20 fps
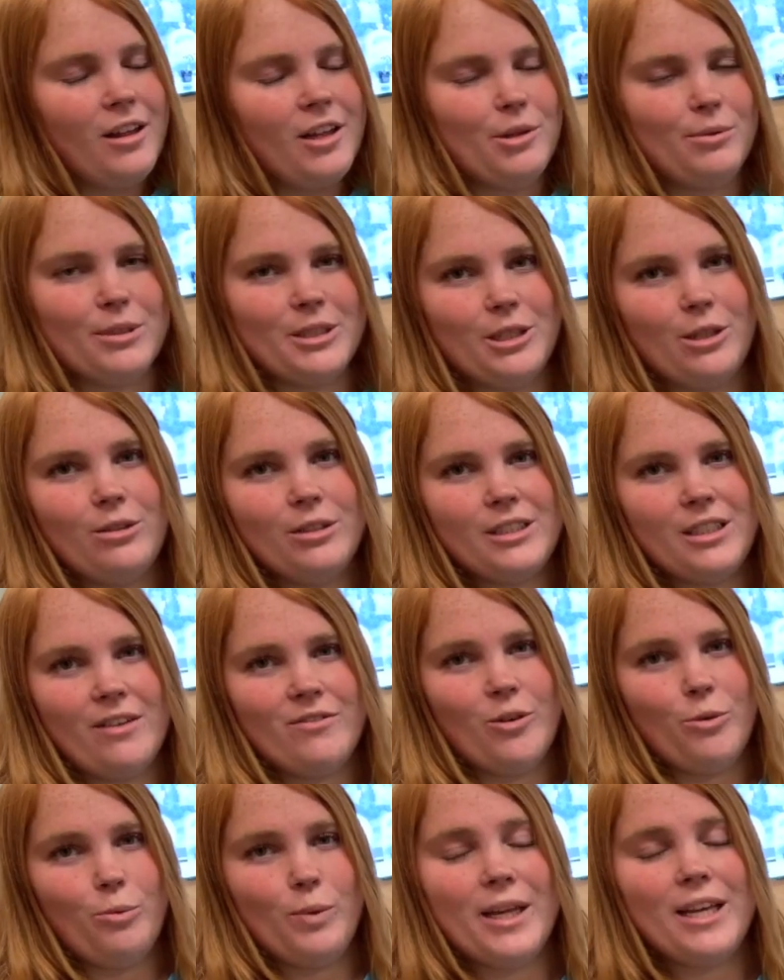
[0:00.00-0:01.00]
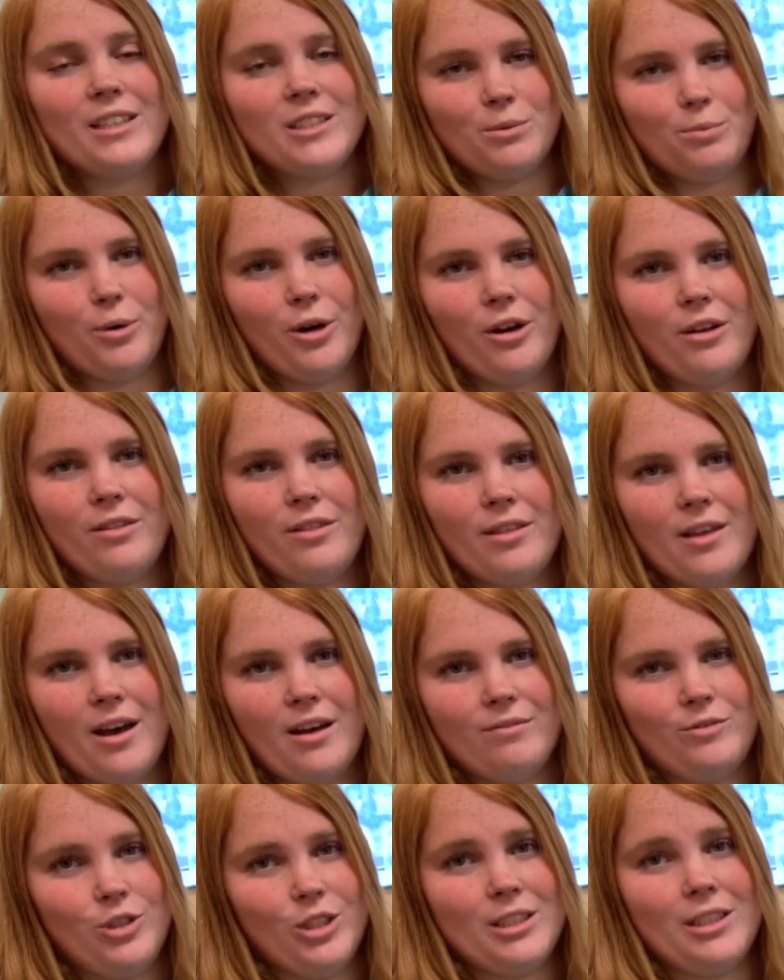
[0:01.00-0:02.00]
the result of a week's worth
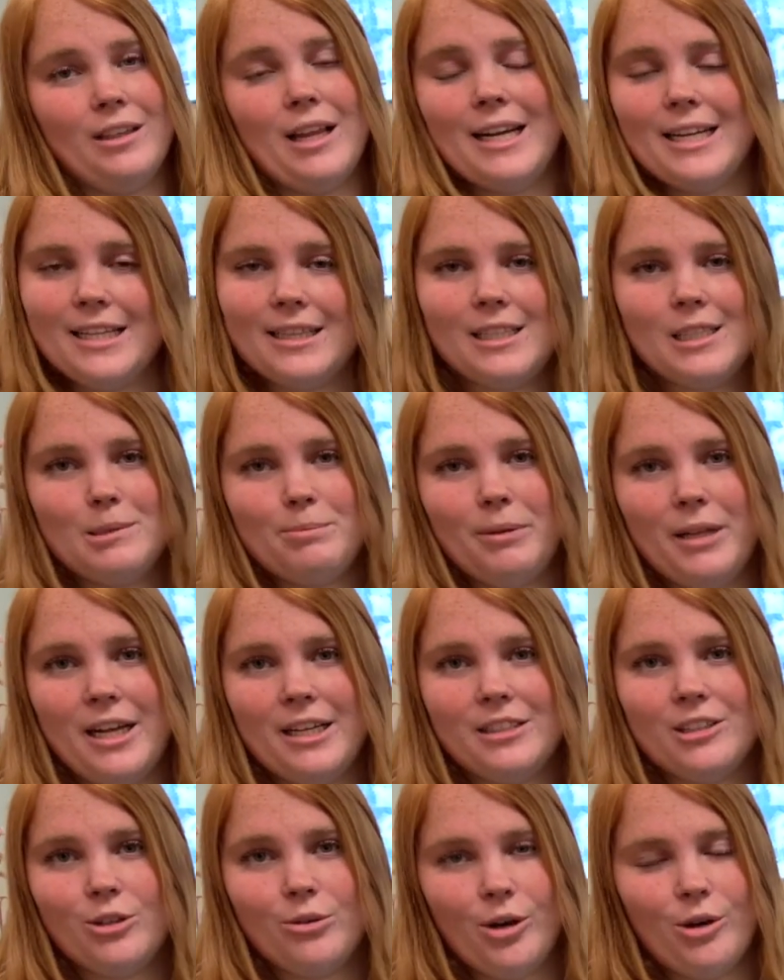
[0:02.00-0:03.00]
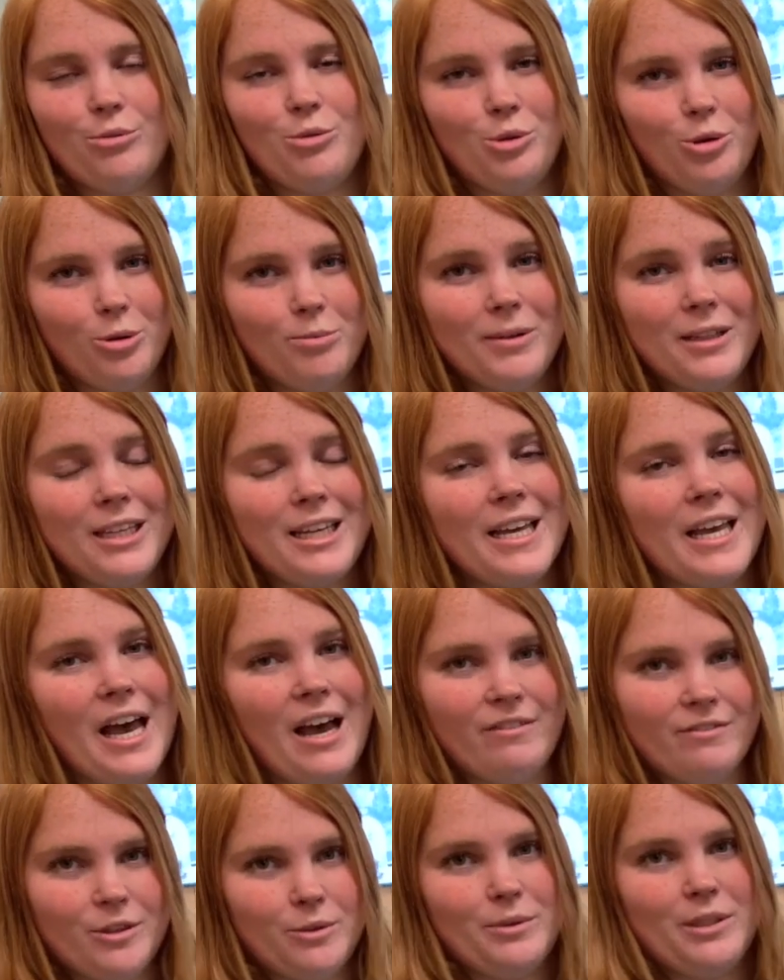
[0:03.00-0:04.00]
of just letting these plants grow normally
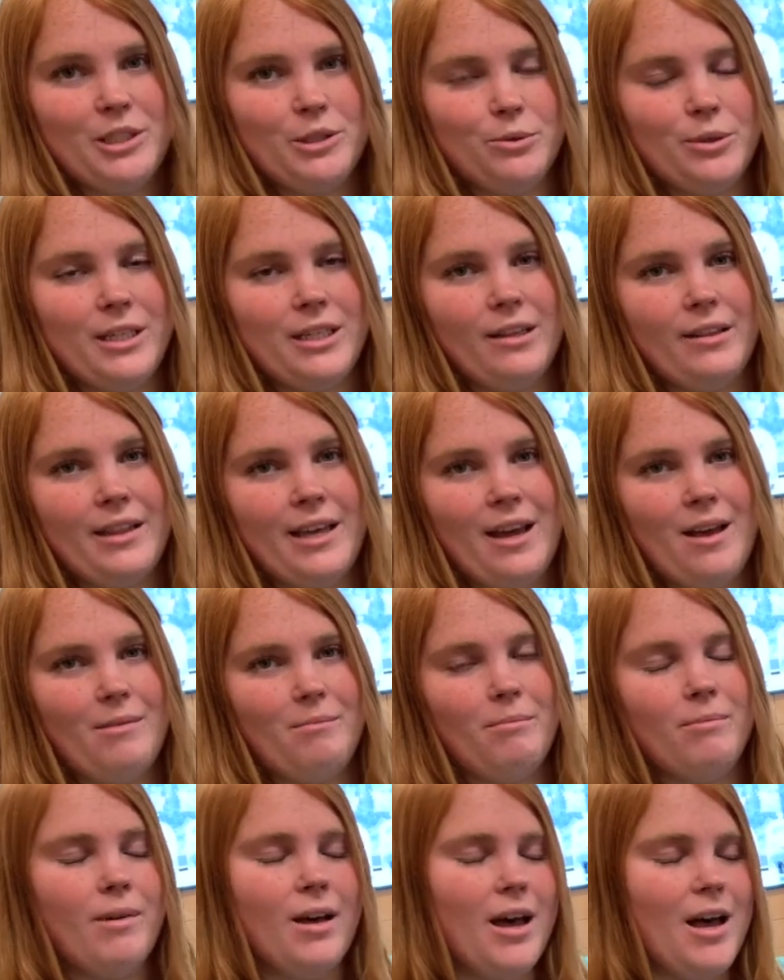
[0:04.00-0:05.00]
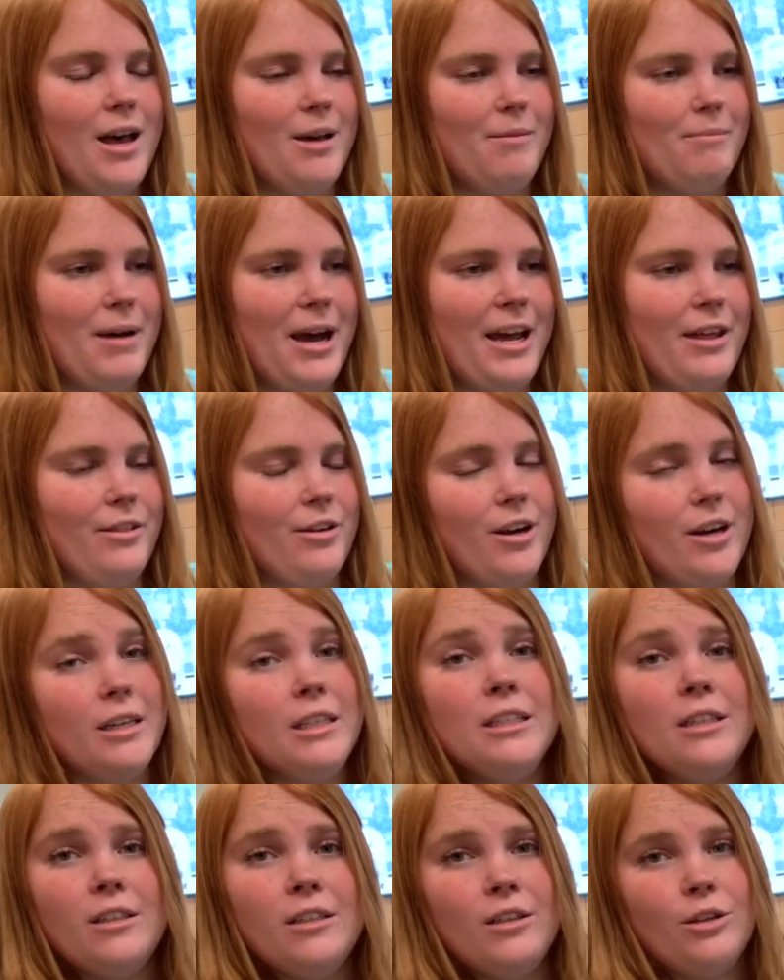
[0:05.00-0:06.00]
after we treated them
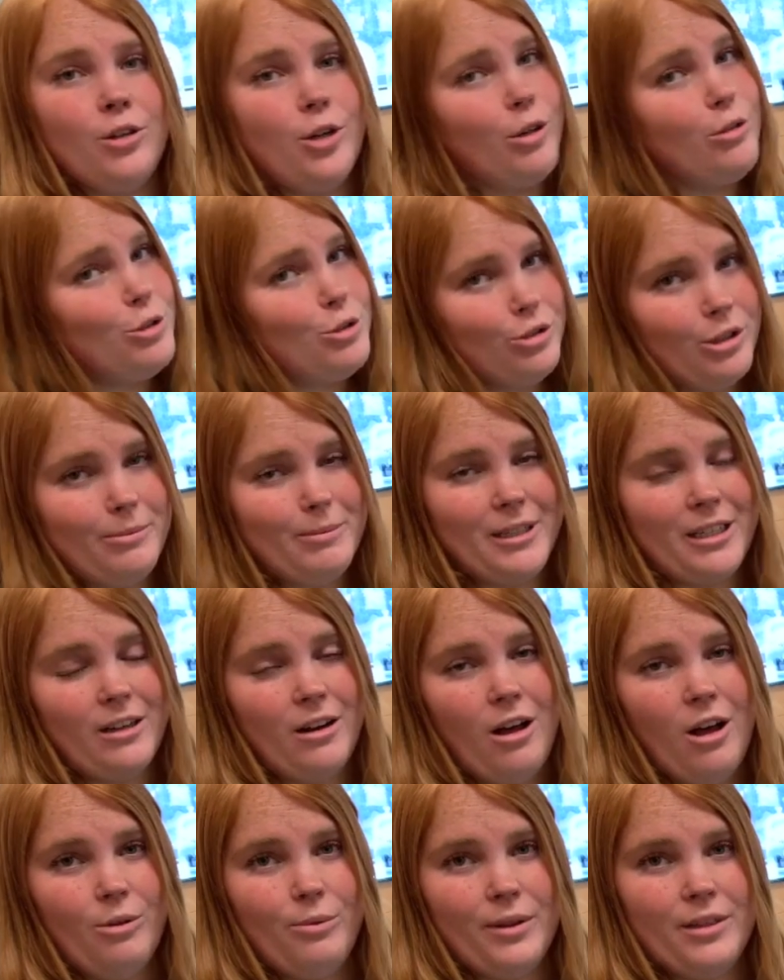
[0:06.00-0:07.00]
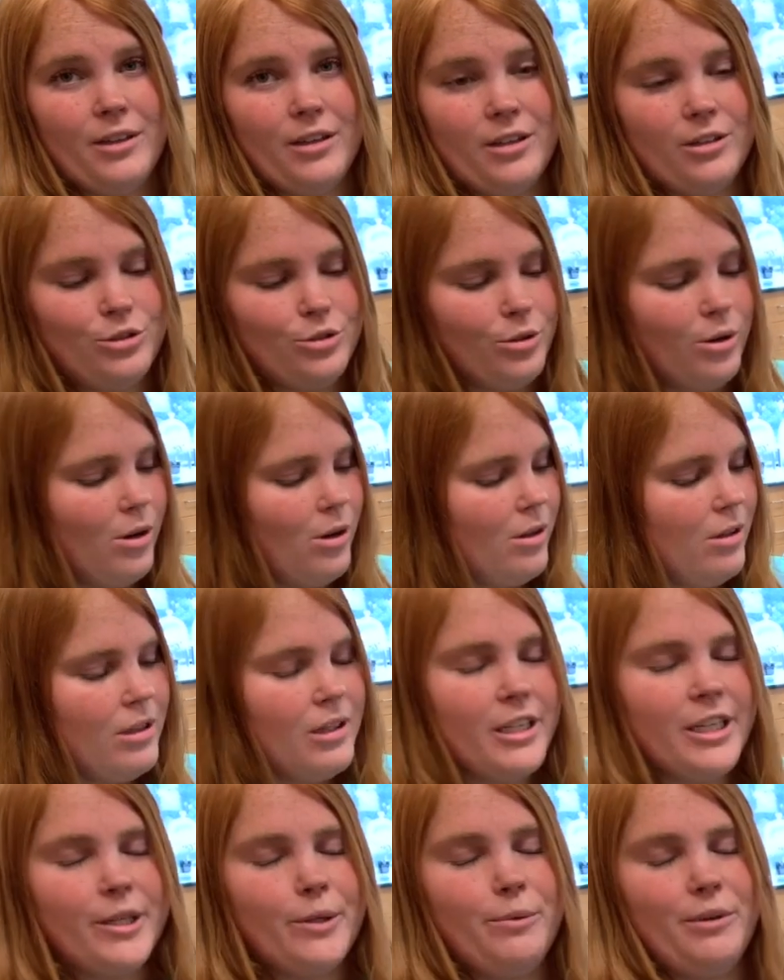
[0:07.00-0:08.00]
either no treatment at all with the control,
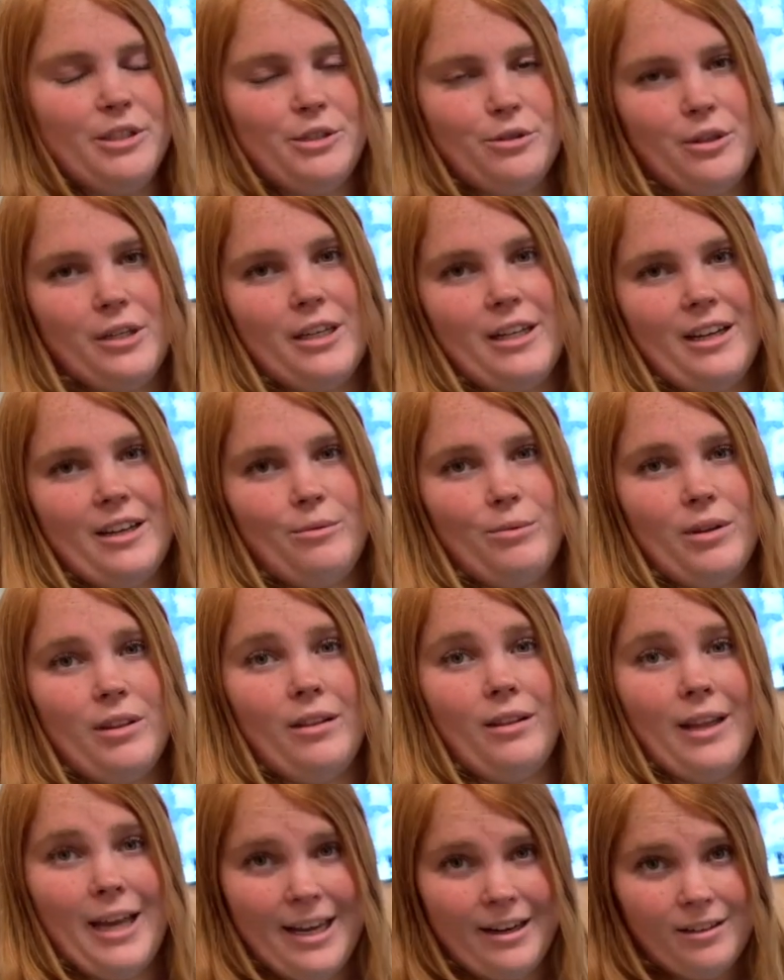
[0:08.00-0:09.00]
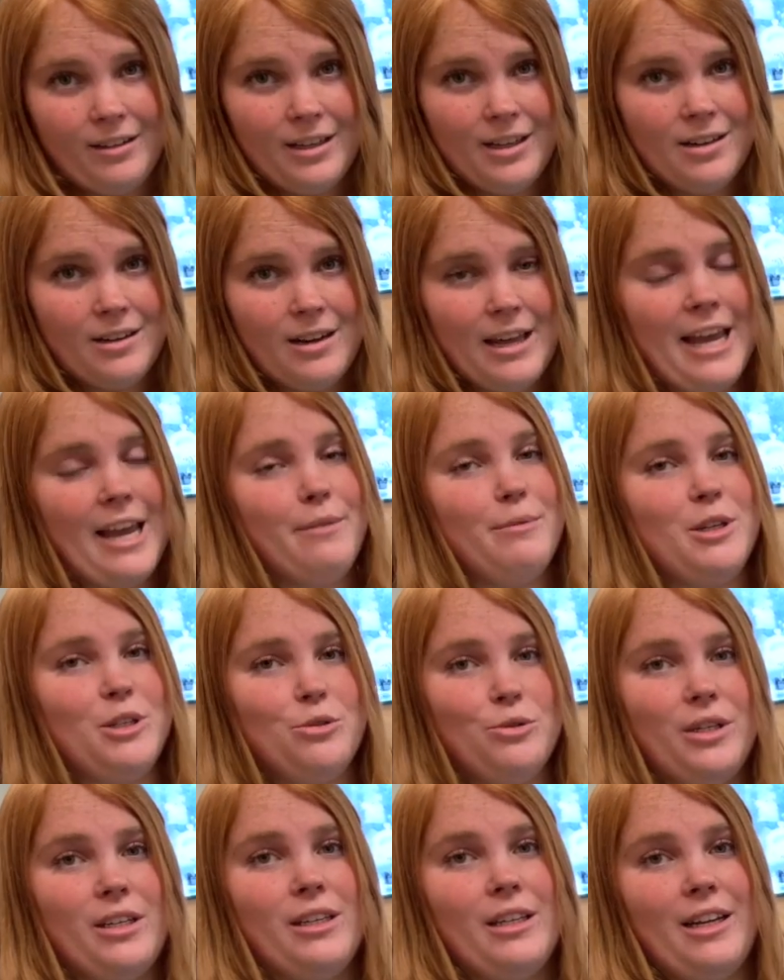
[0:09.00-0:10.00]
we treated it with lanolin, and we
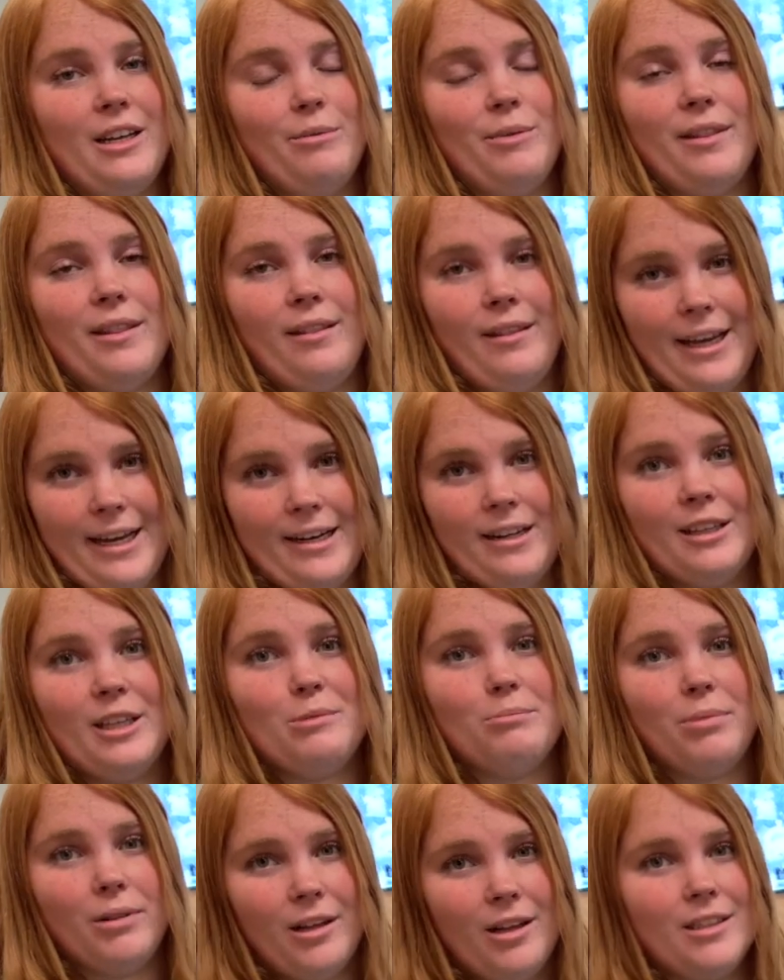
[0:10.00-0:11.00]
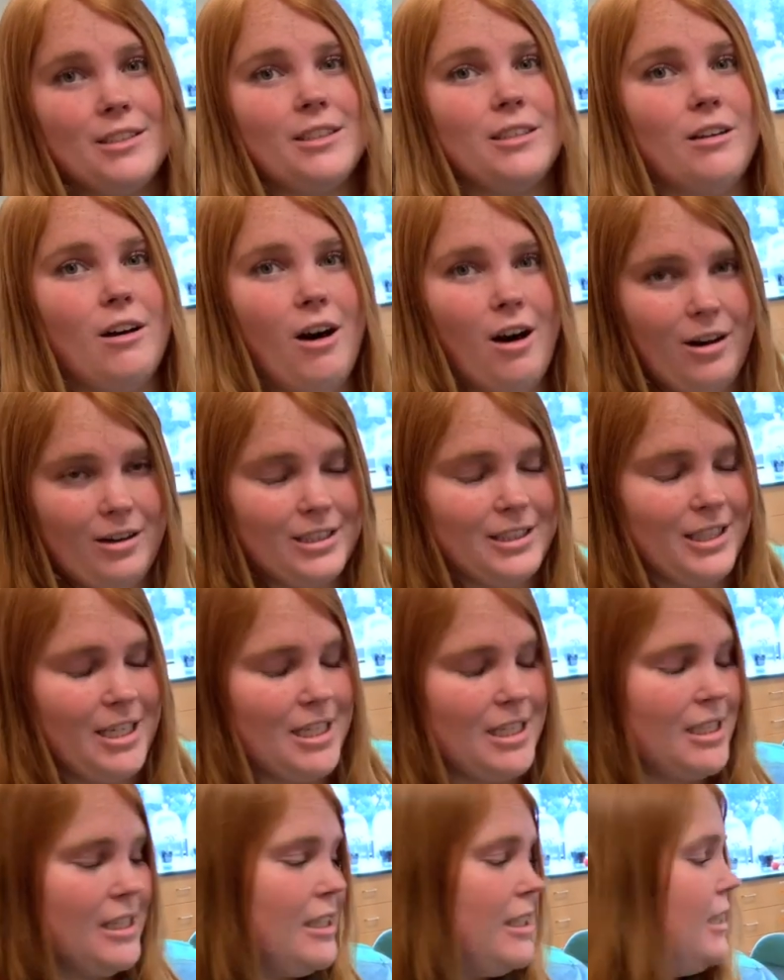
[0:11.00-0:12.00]
treated it with lanolin plus
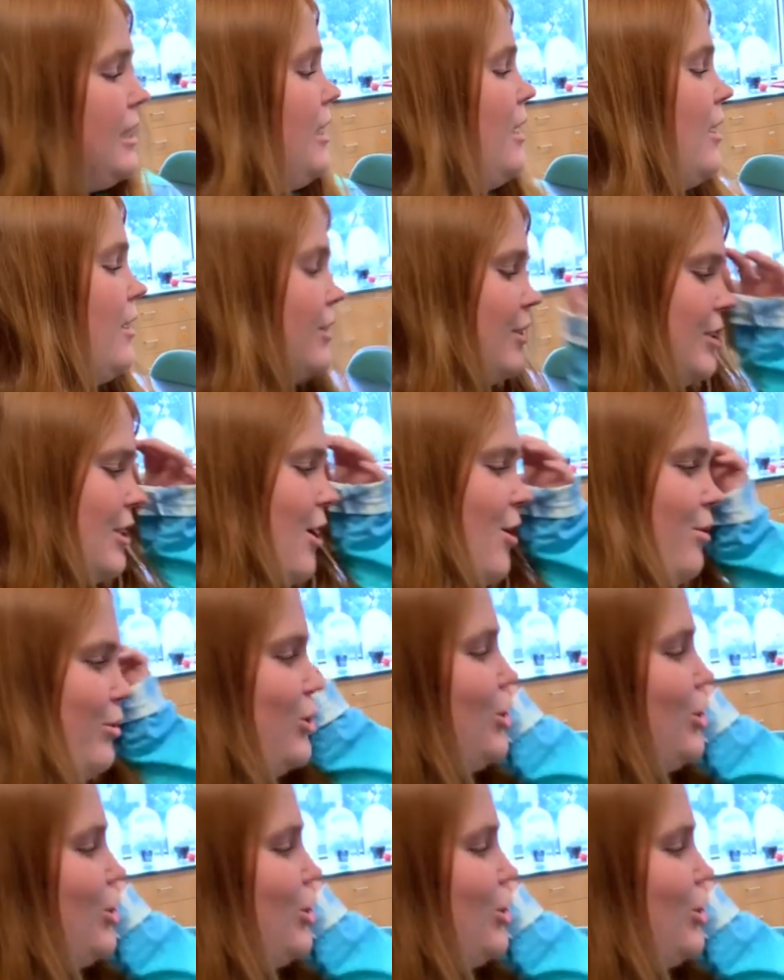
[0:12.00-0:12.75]
auxin. So